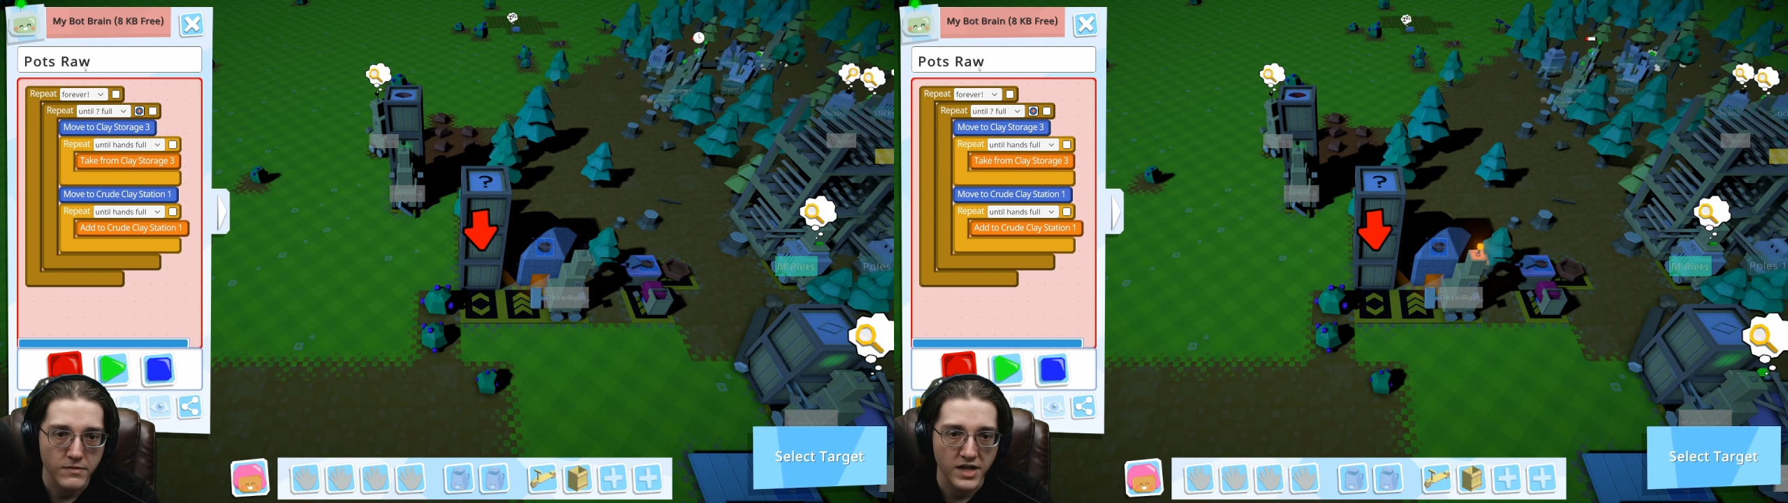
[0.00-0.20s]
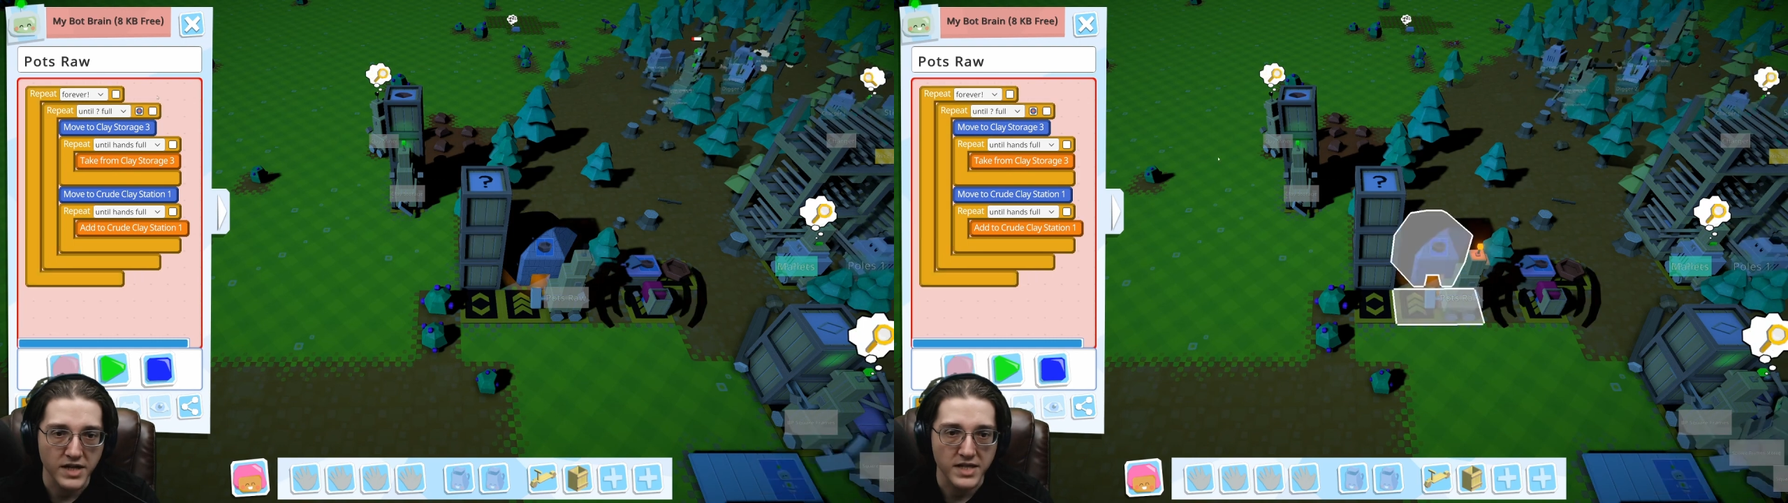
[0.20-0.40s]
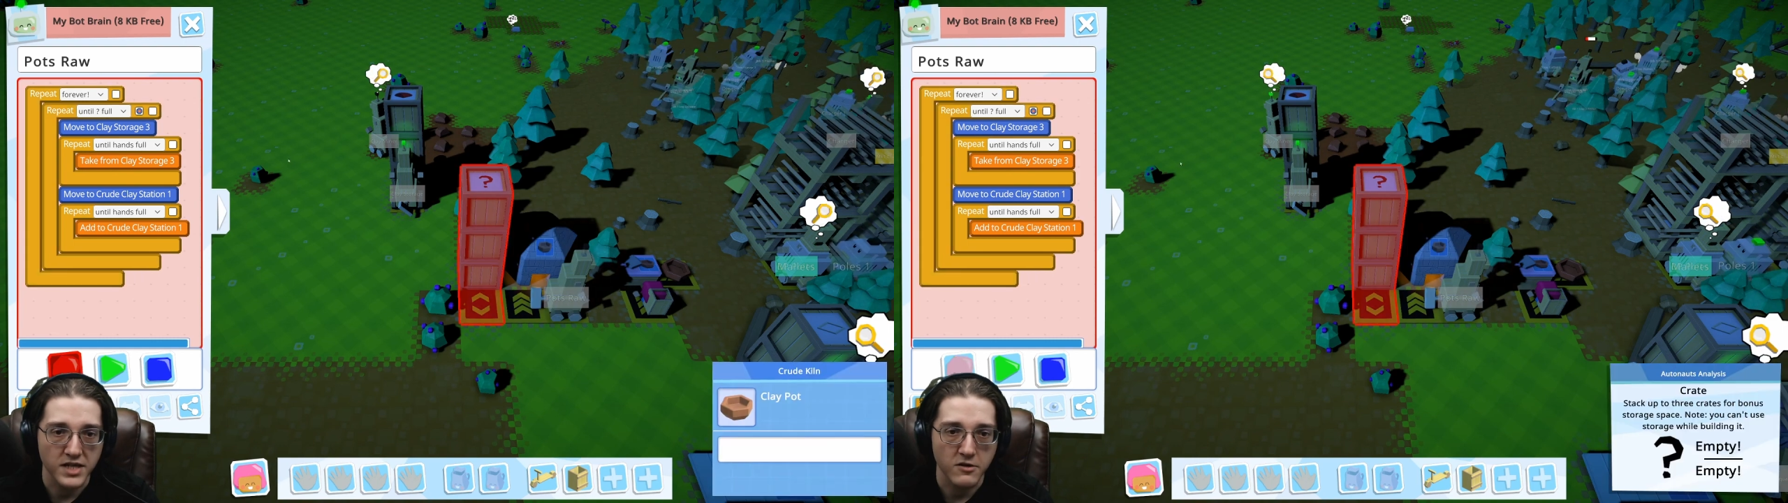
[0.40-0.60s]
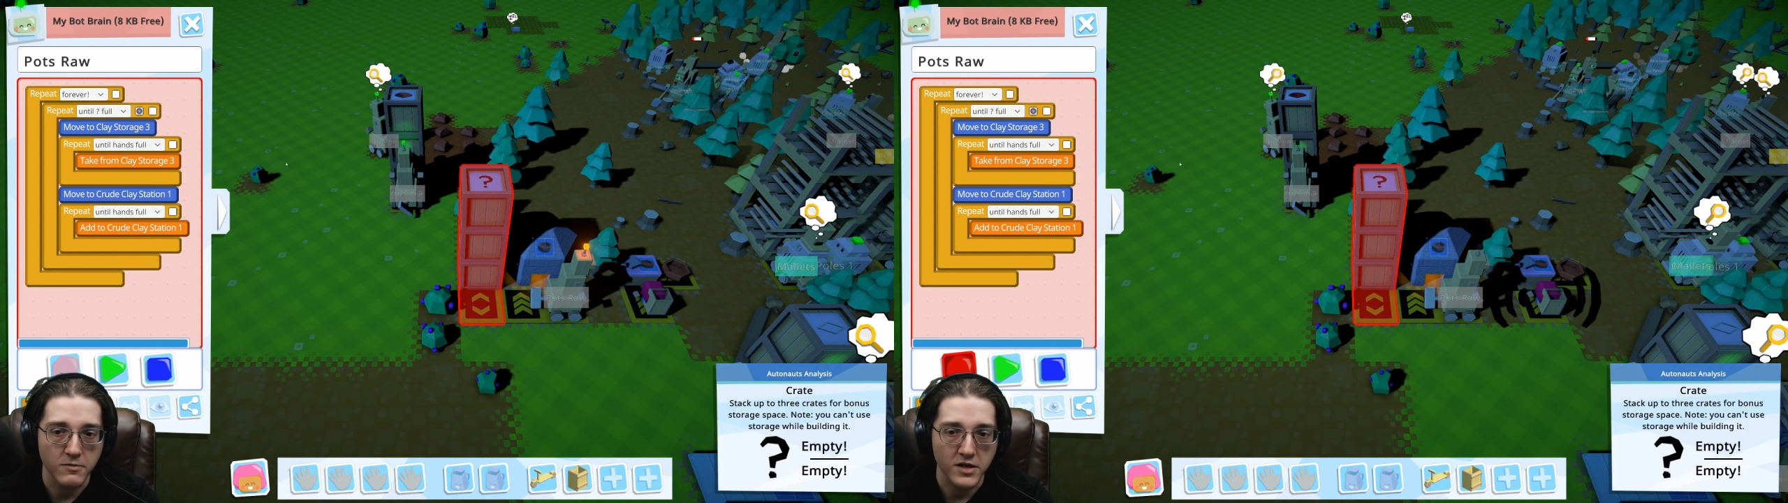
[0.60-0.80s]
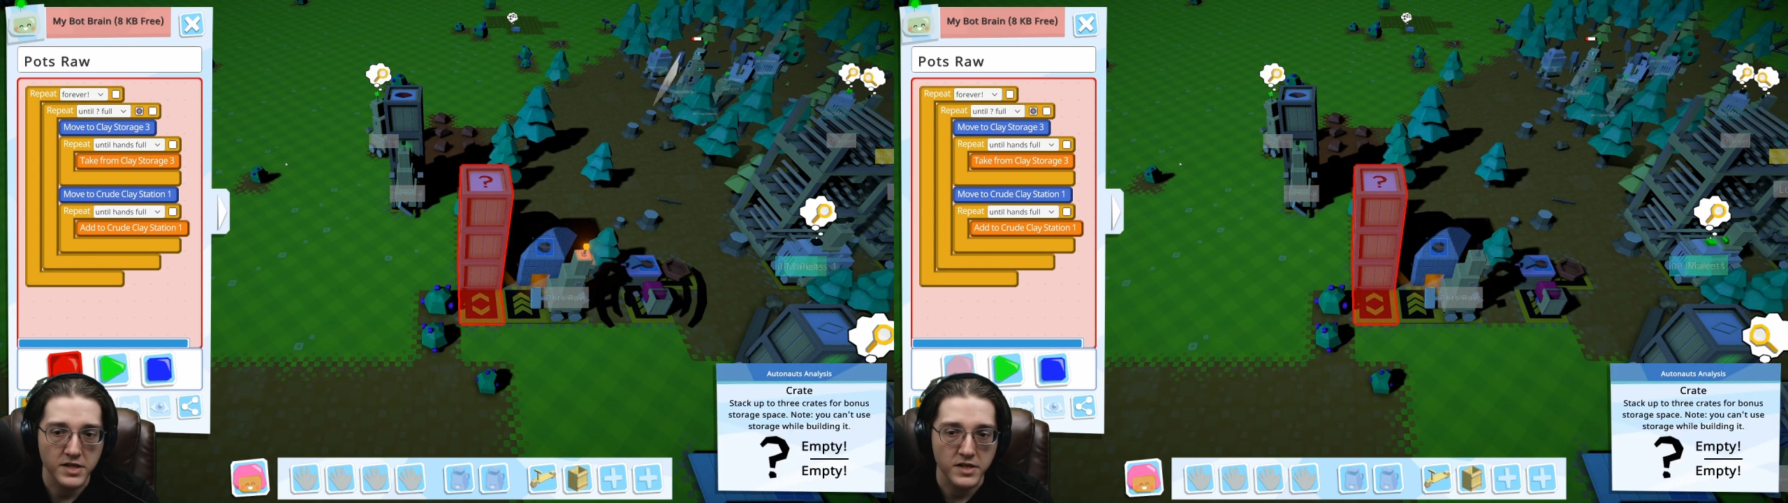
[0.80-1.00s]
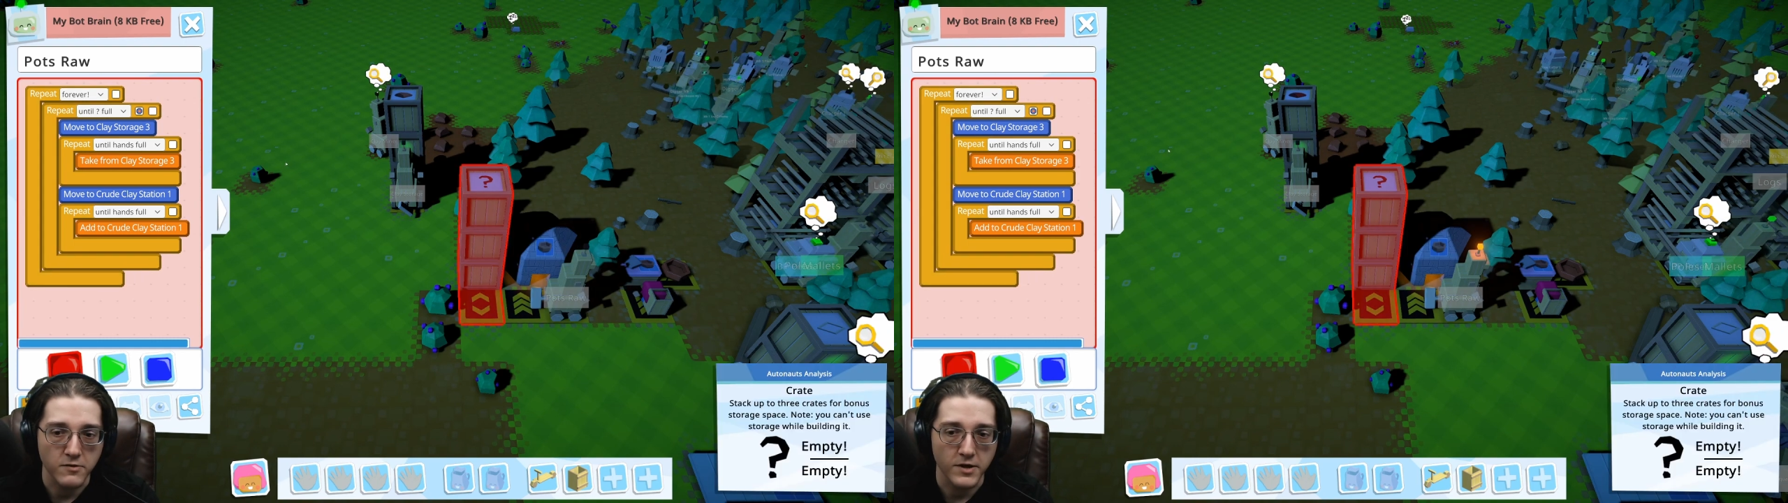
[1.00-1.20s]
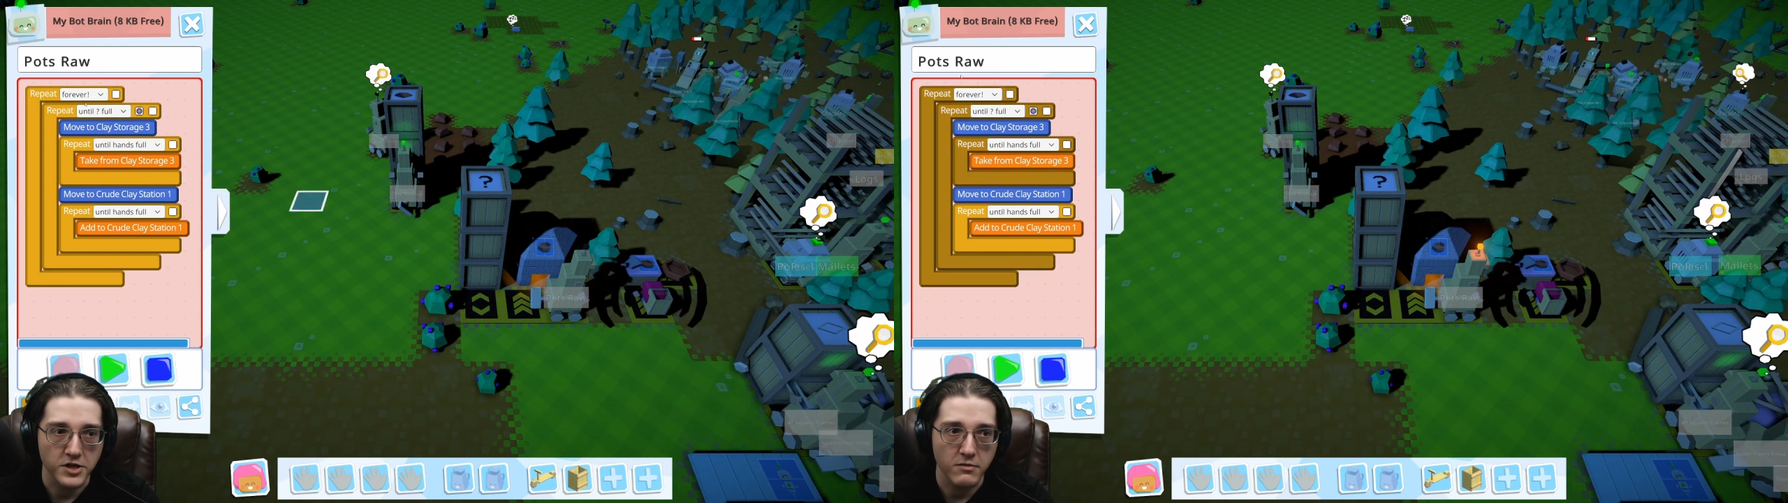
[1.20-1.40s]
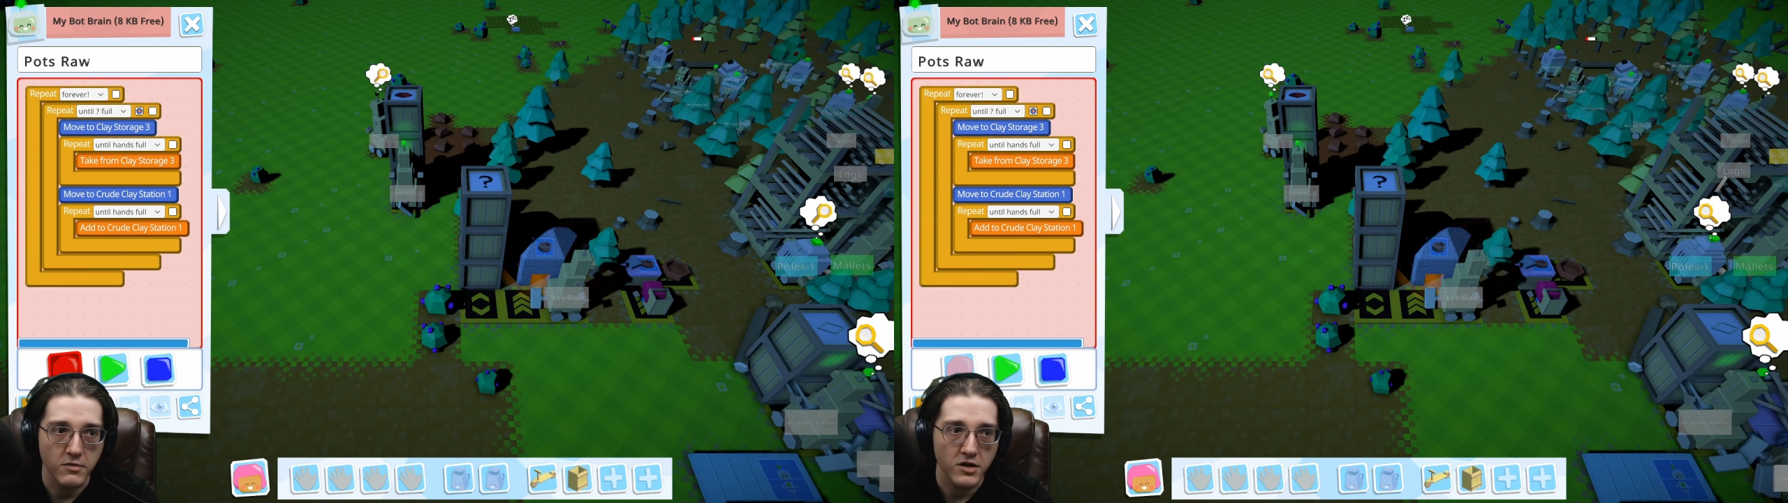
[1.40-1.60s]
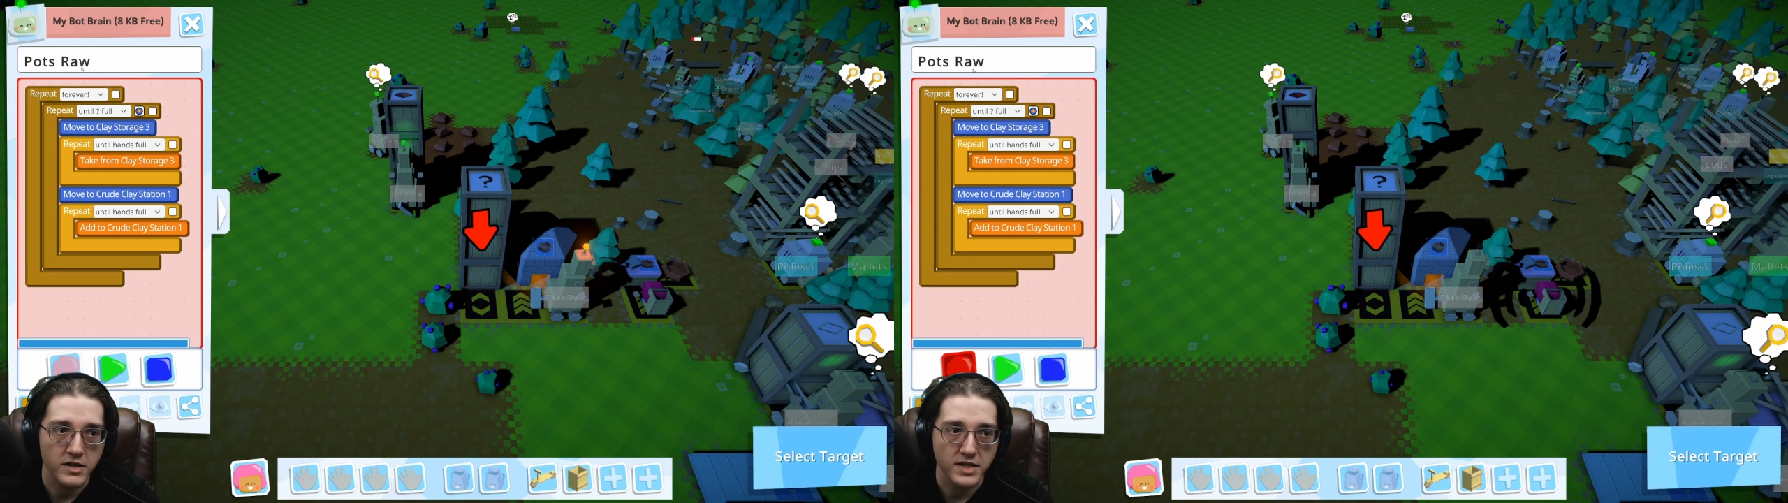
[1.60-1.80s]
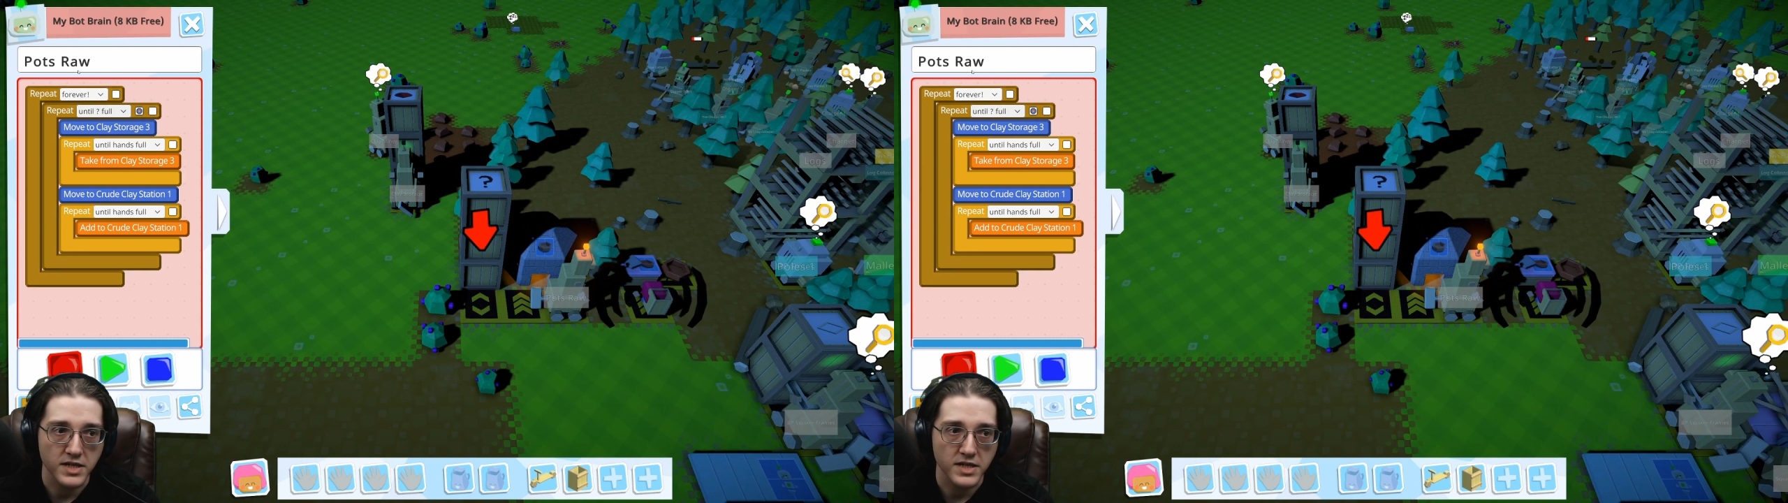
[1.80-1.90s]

Yeah, it's still marked as question mark because